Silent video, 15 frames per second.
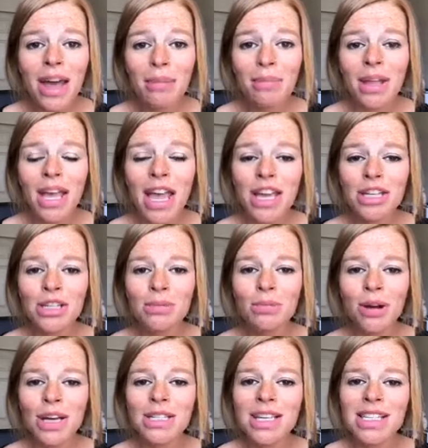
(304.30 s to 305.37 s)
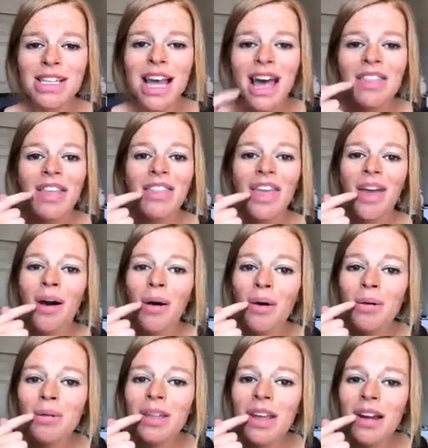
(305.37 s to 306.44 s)
application process that they
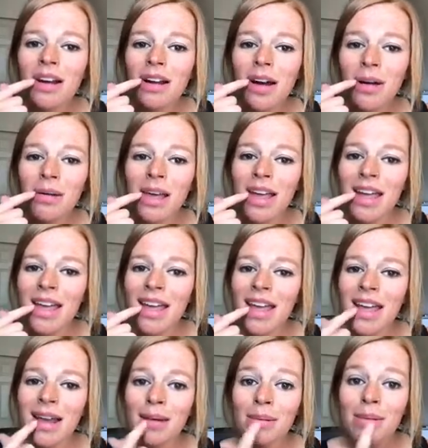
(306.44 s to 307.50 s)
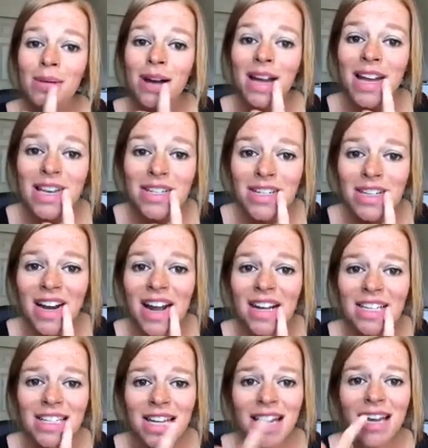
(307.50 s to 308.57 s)
only are going in one
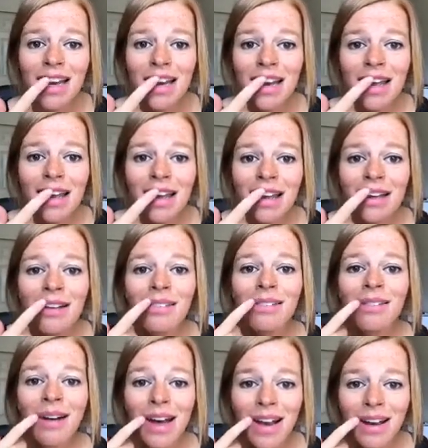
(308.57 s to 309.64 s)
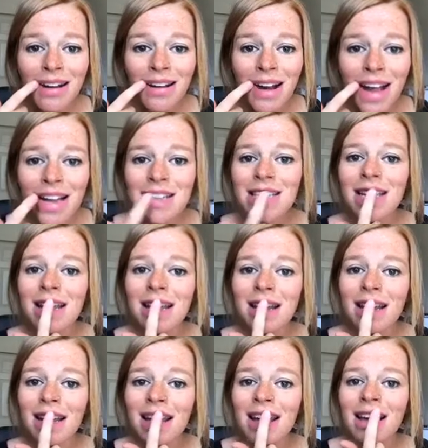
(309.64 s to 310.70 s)
direction, one
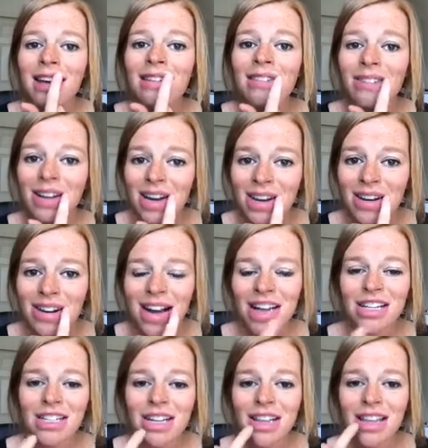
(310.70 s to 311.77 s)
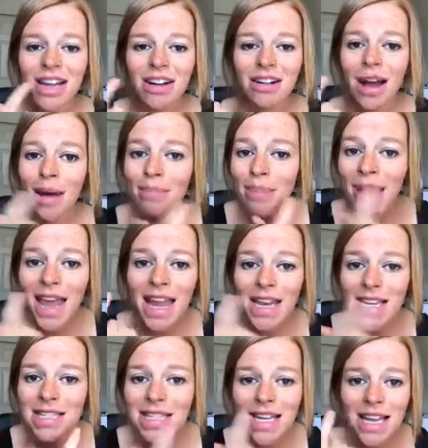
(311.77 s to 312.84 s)
direction, one direction, that you're not
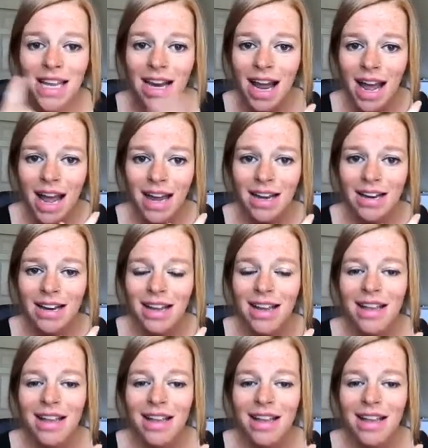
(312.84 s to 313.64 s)
painting it on,